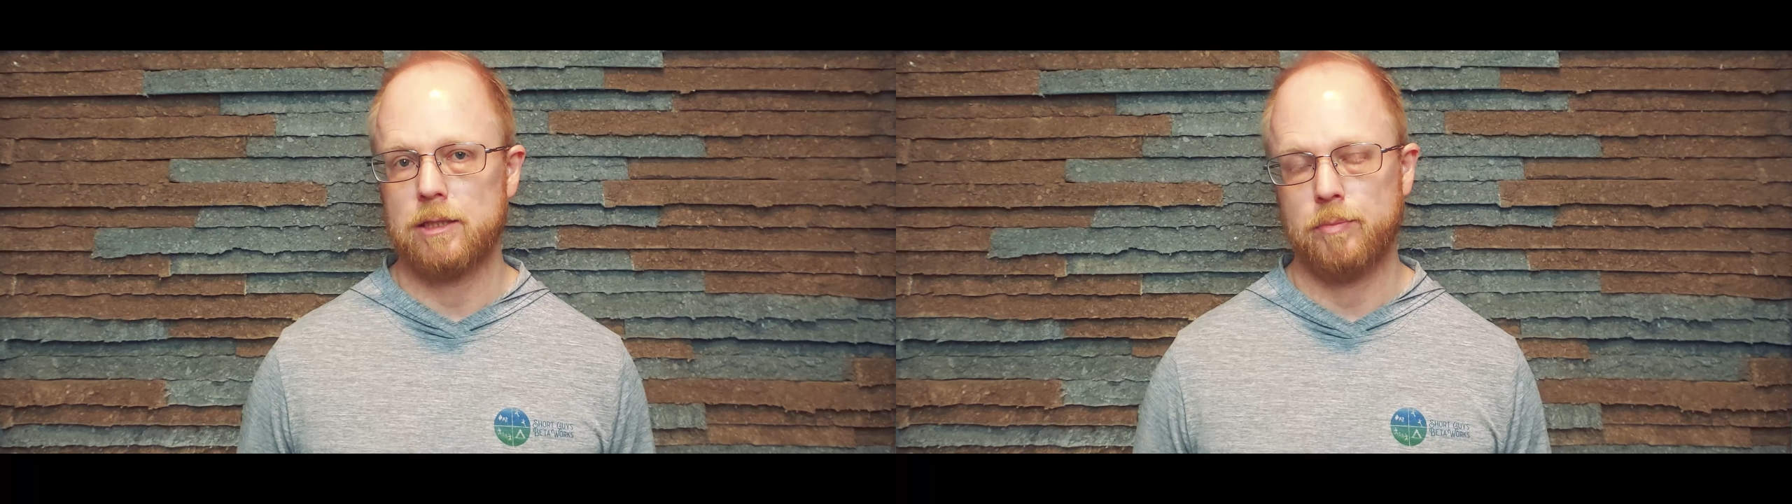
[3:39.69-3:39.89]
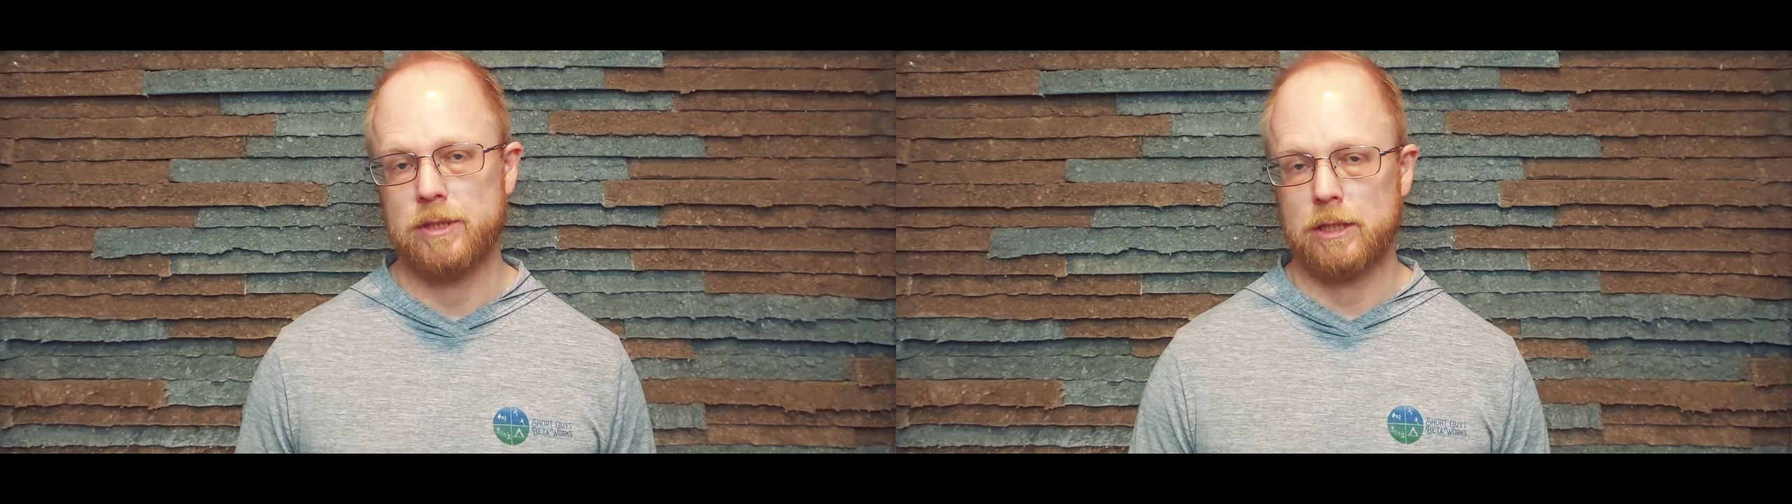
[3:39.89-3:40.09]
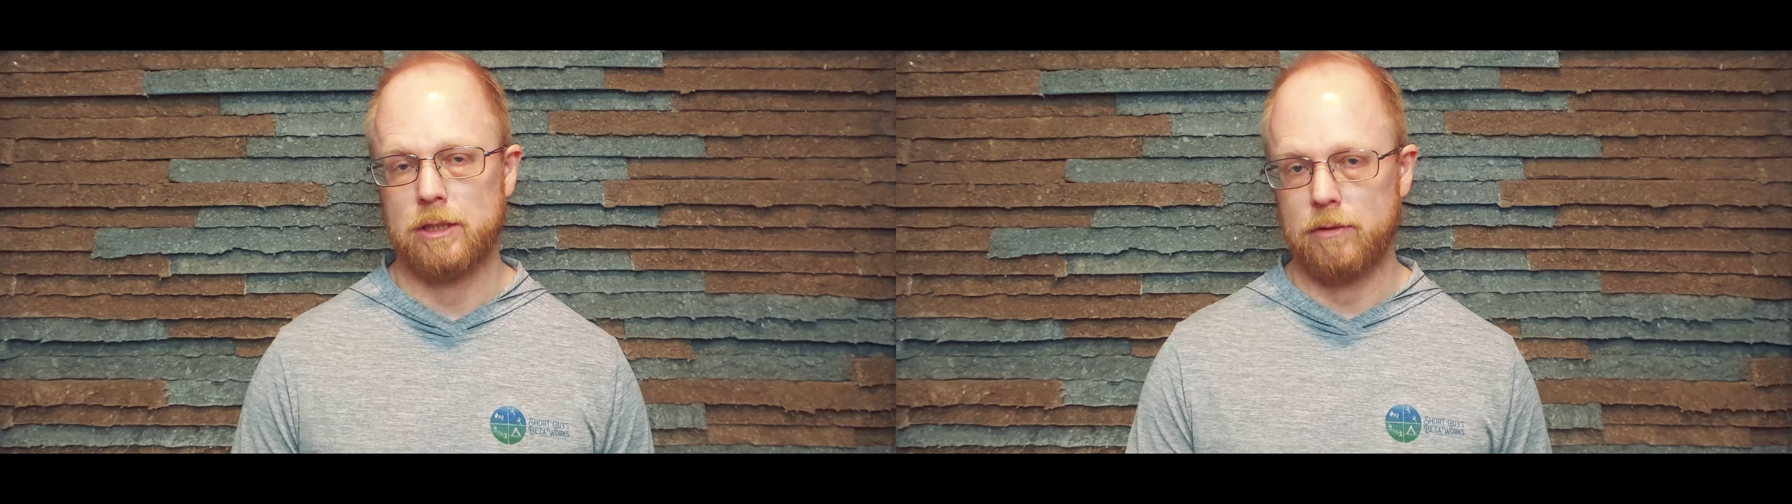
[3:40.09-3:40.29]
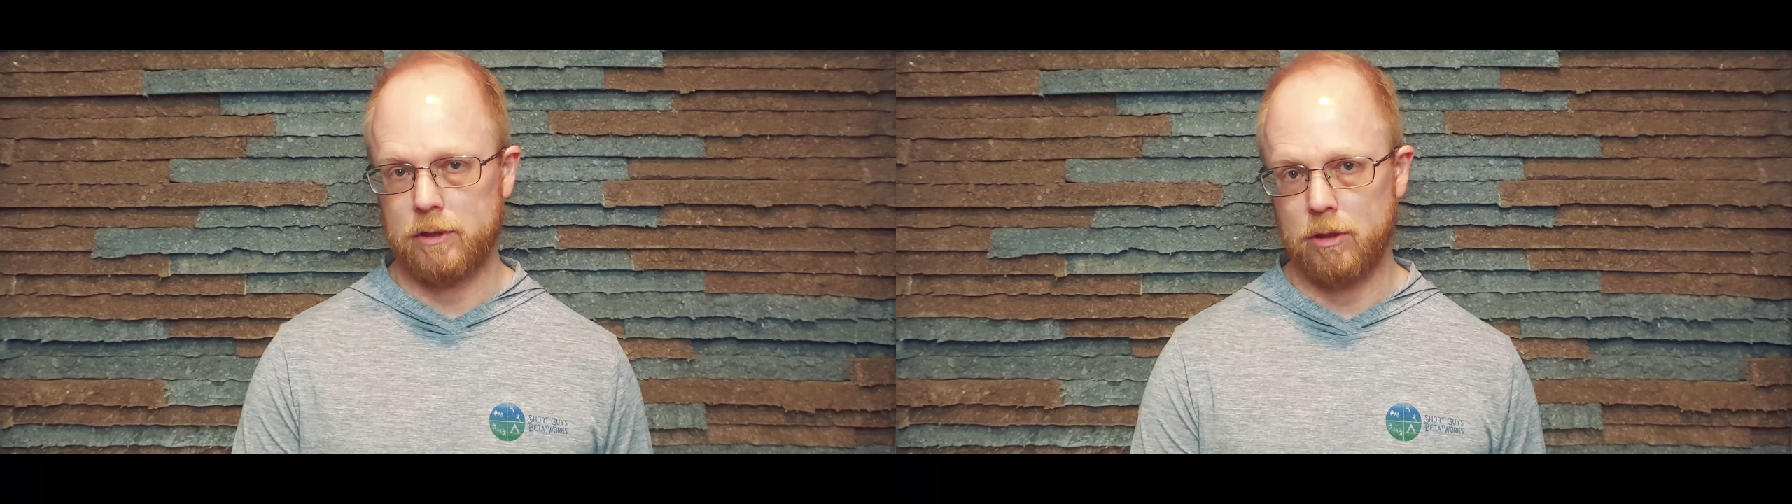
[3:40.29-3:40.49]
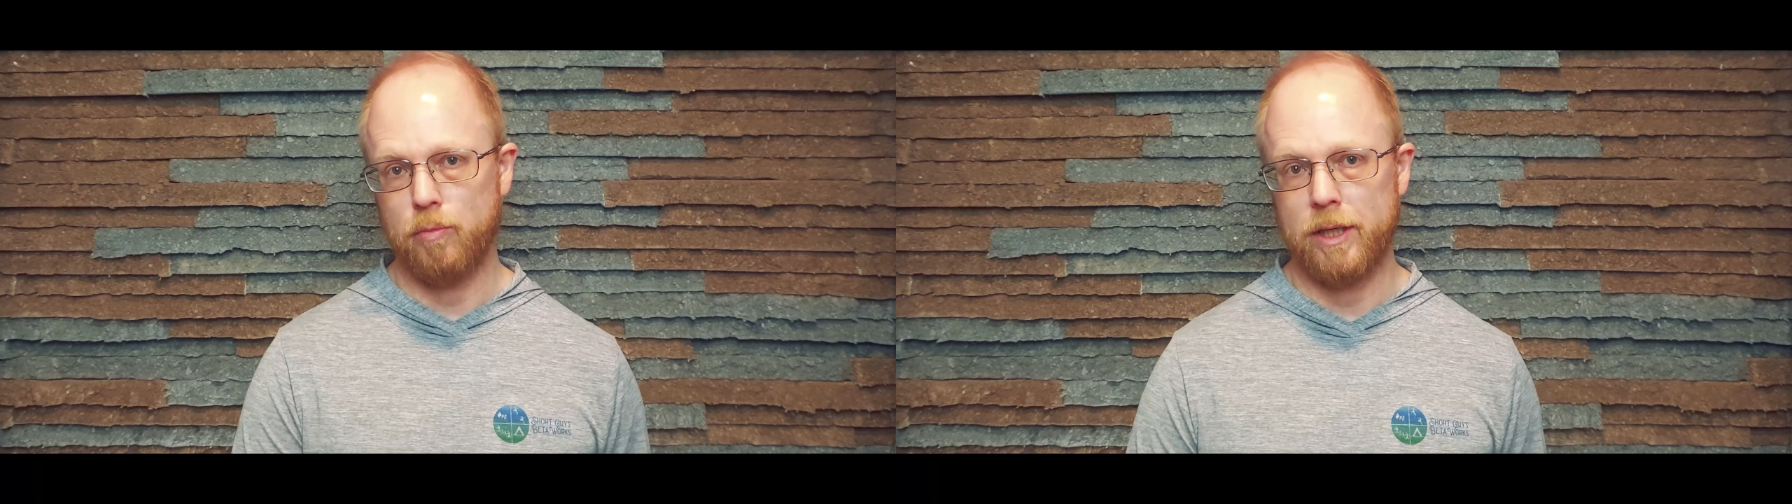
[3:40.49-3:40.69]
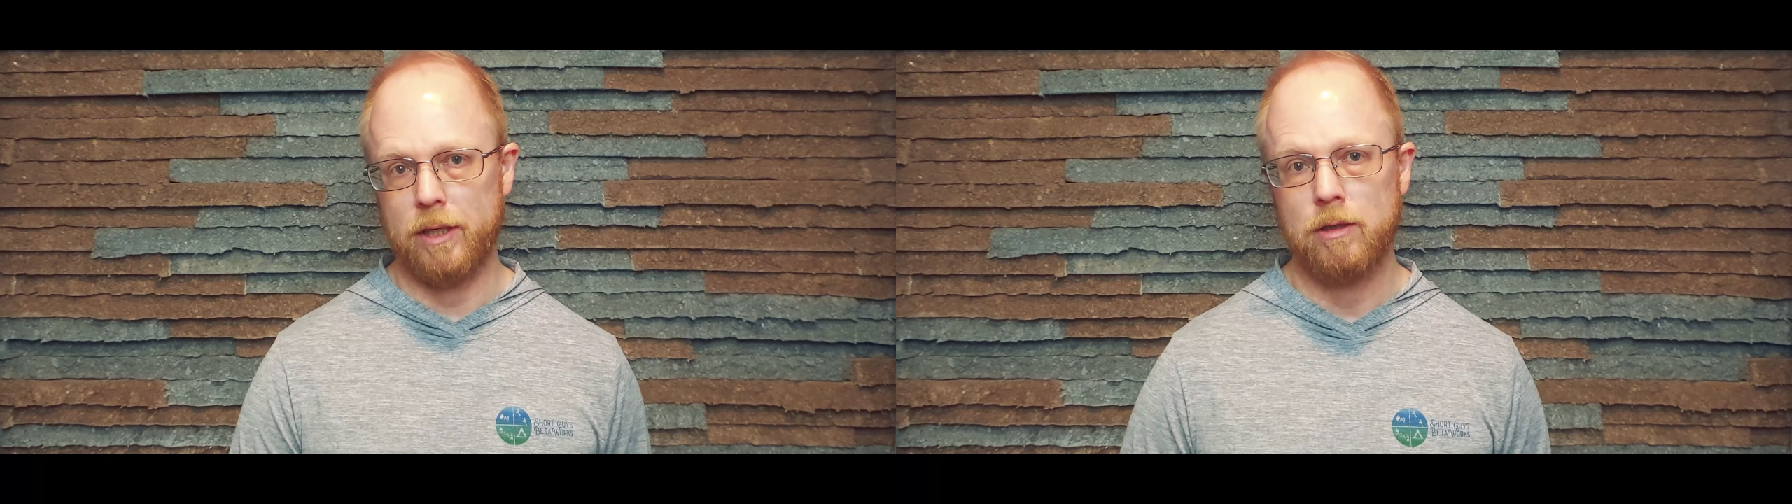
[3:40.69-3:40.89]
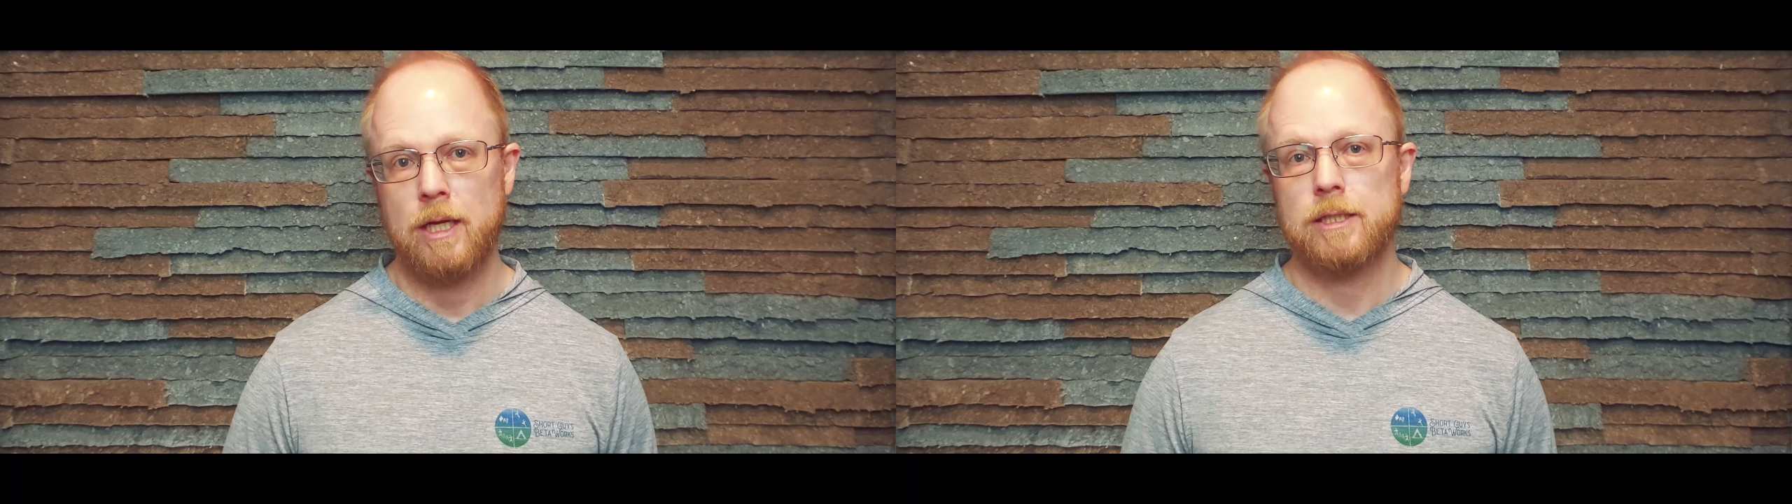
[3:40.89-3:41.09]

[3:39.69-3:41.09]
the position of the toe bail,